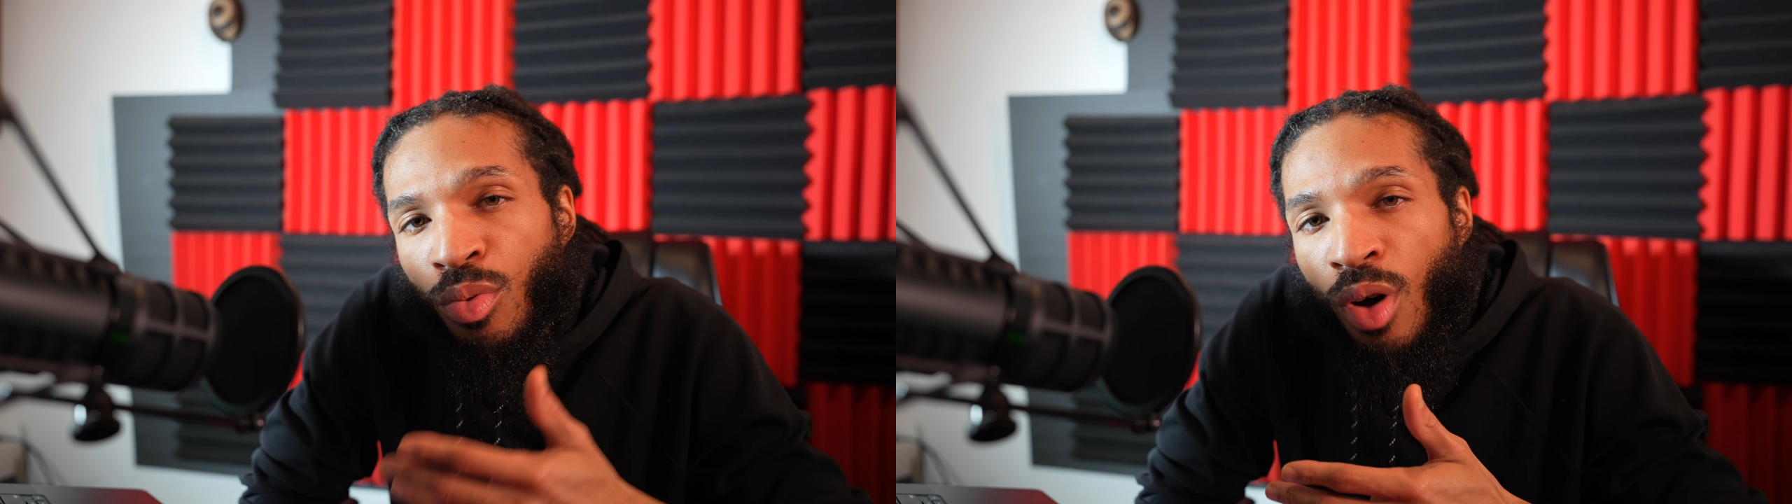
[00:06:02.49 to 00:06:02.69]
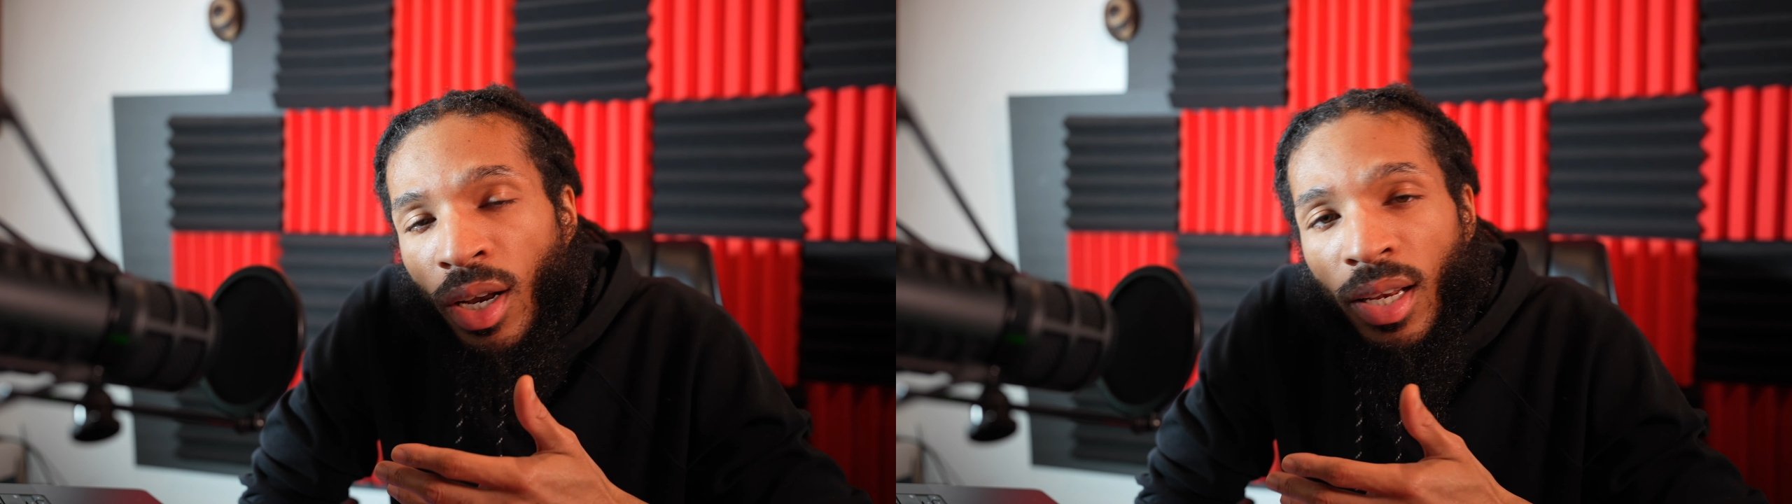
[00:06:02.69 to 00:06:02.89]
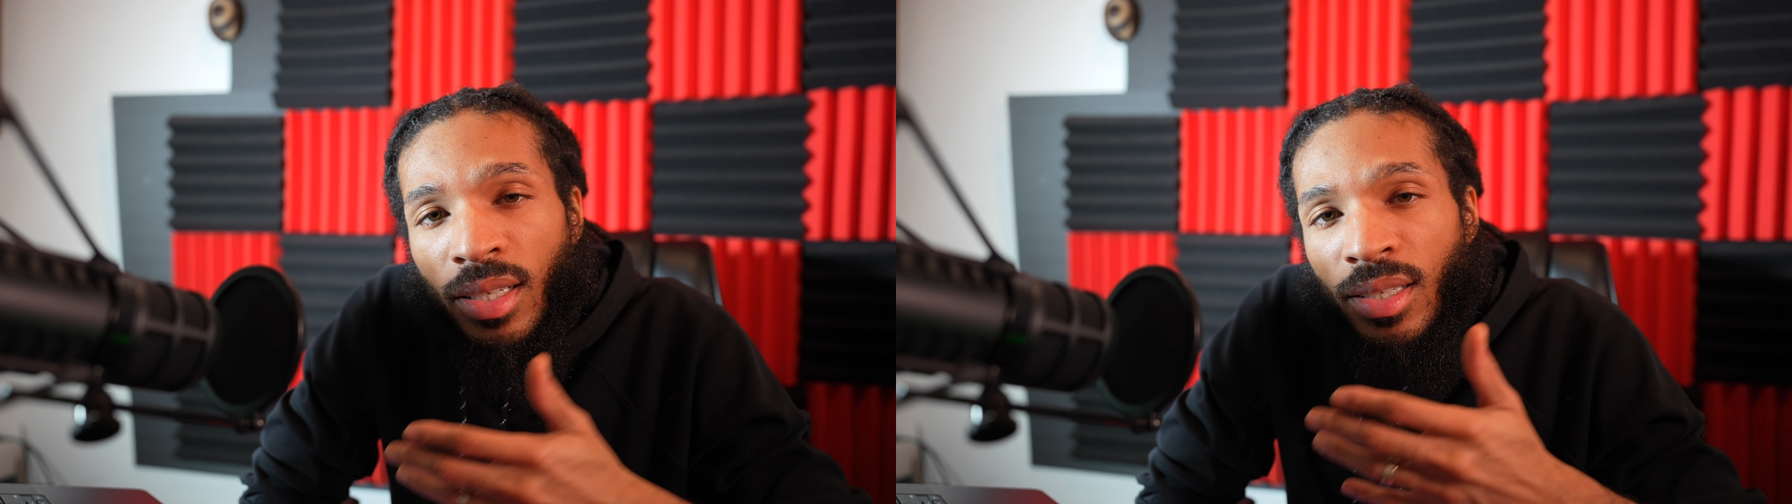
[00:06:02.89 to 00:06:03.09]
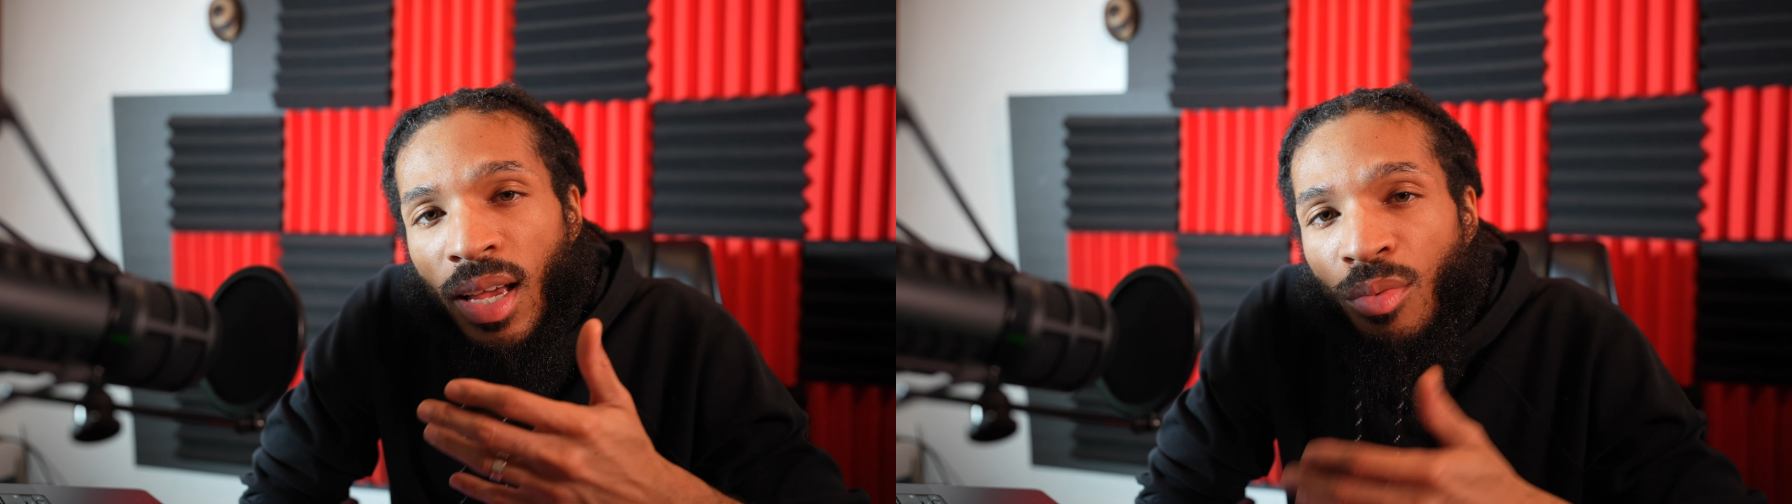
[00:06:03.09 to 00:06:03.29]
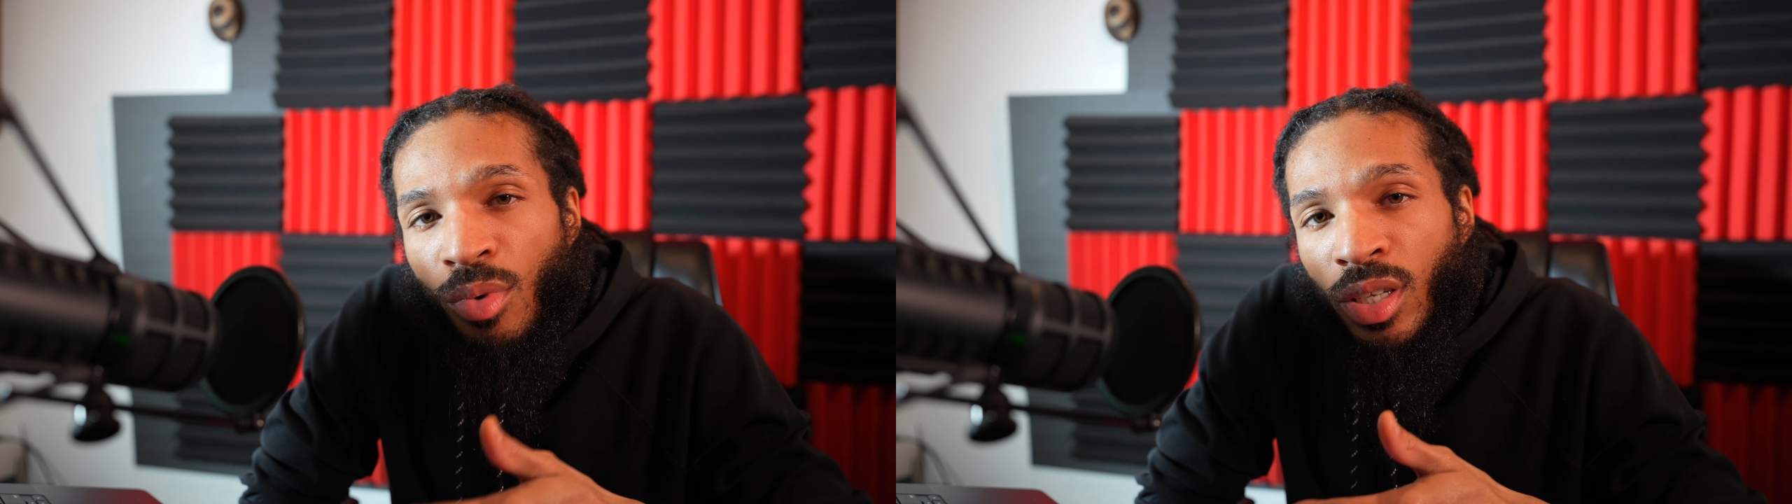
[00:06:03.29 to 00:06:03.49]
quantities
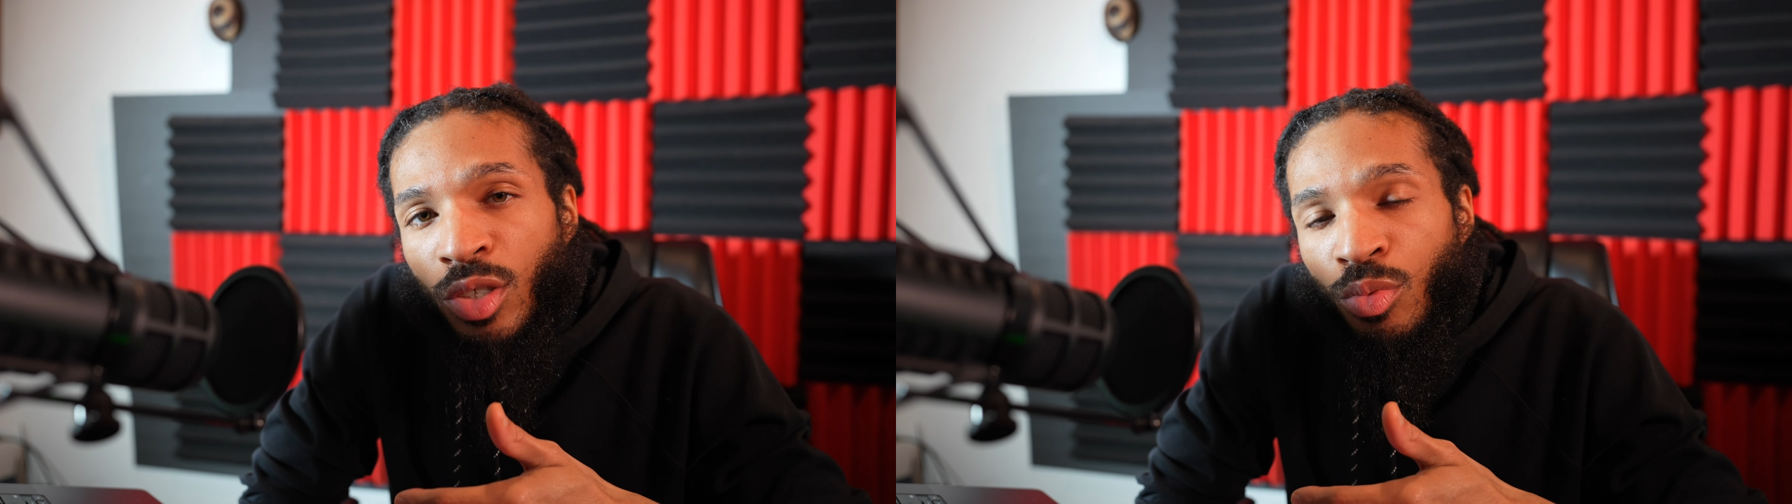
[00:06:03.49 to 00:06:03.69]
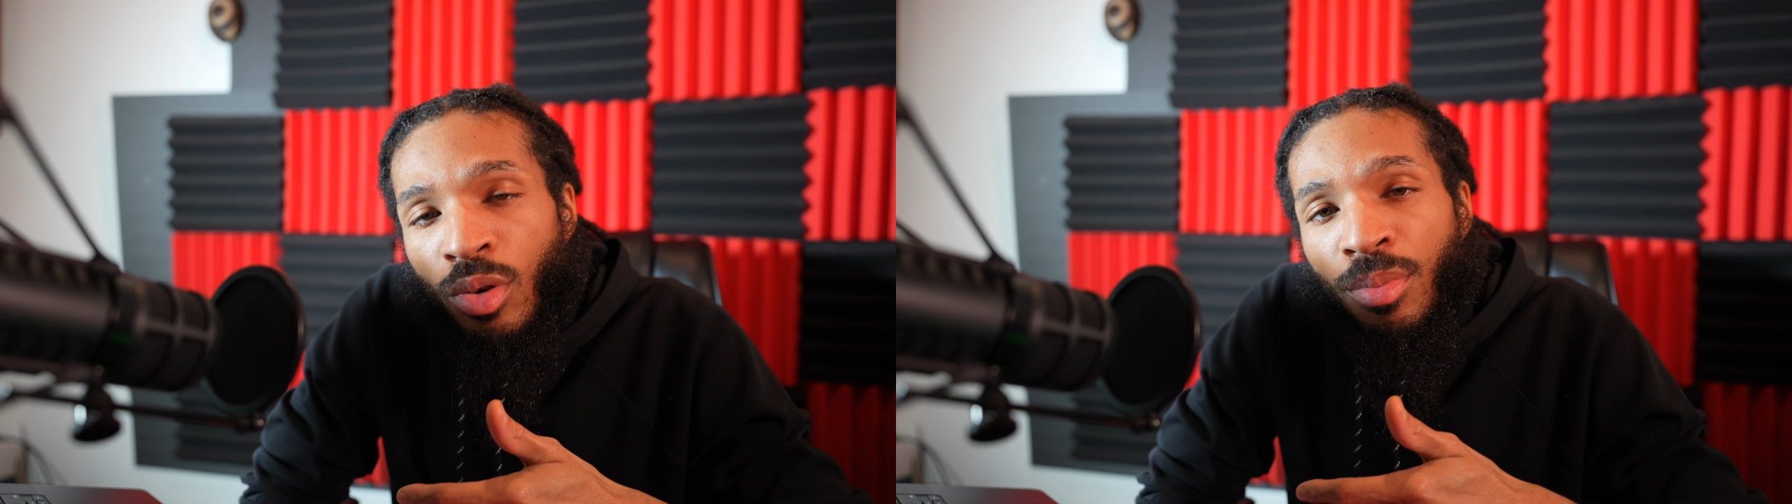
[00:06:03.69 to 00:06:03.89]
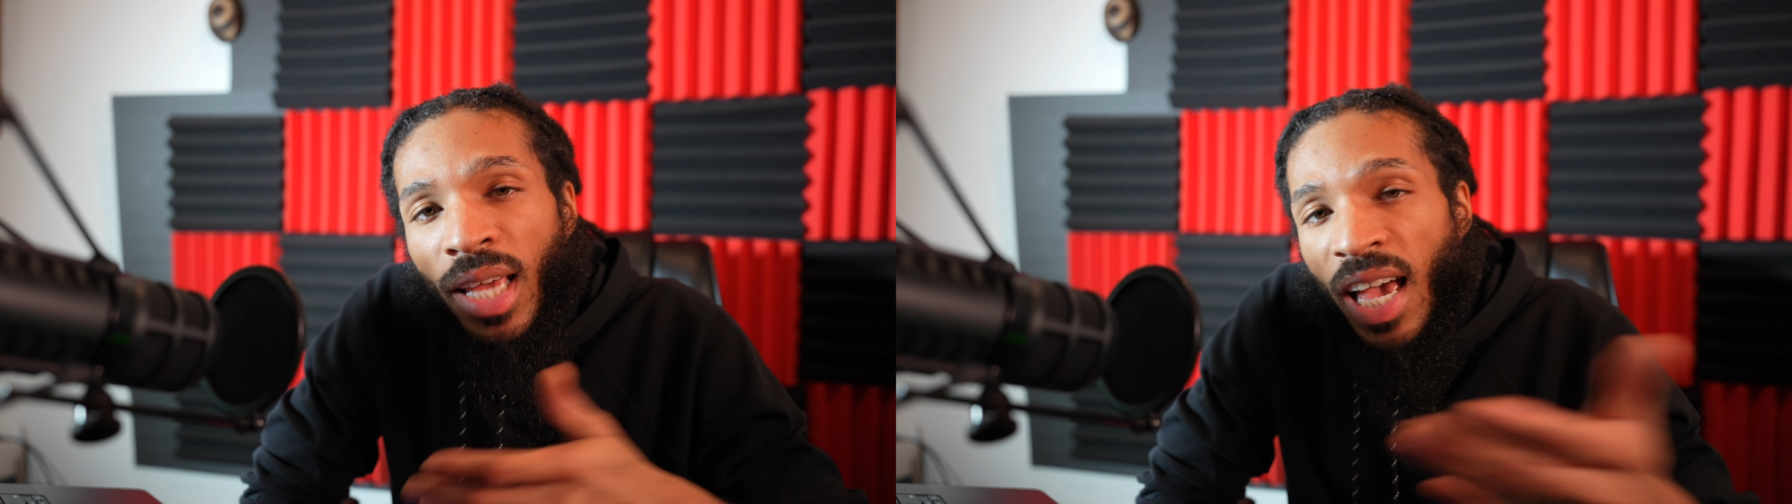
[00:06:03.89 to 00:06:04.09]
at once will be